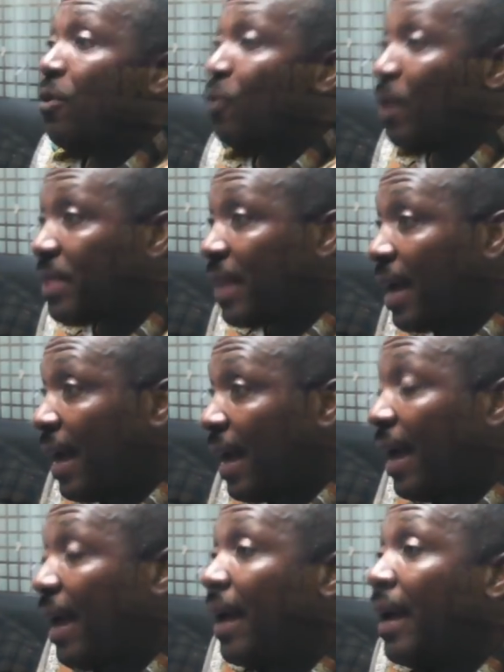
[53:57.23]
with
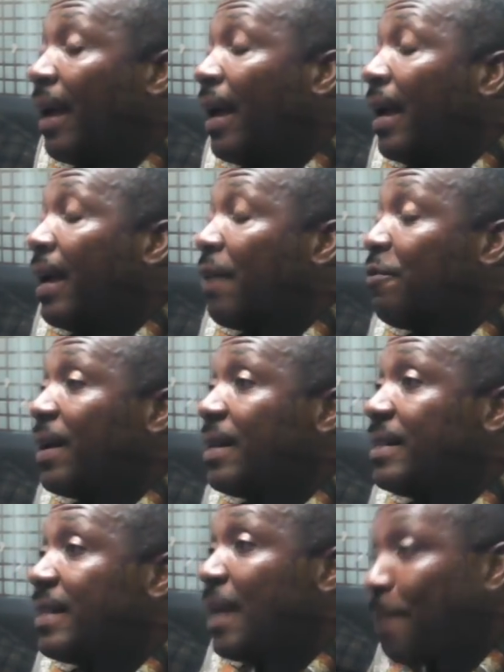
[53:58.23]
your friend
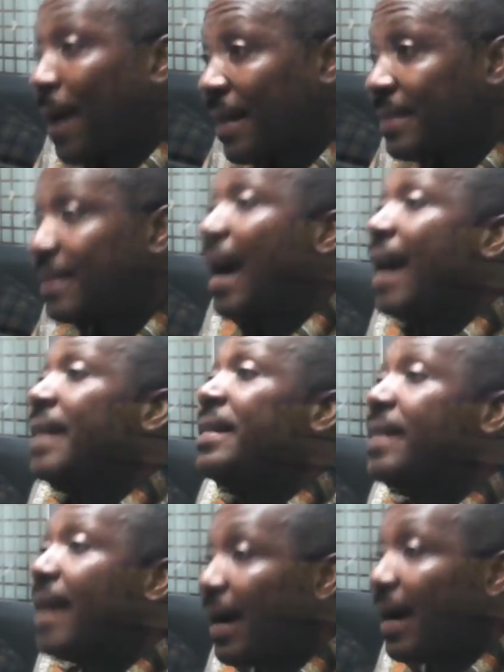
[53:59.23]
is a party
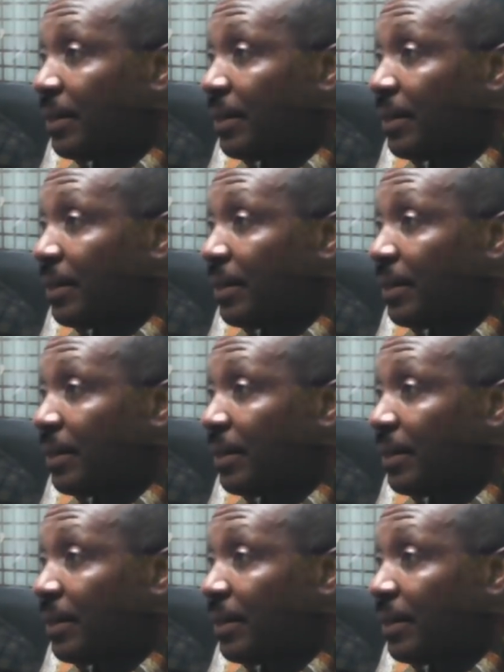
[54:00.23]
ID card.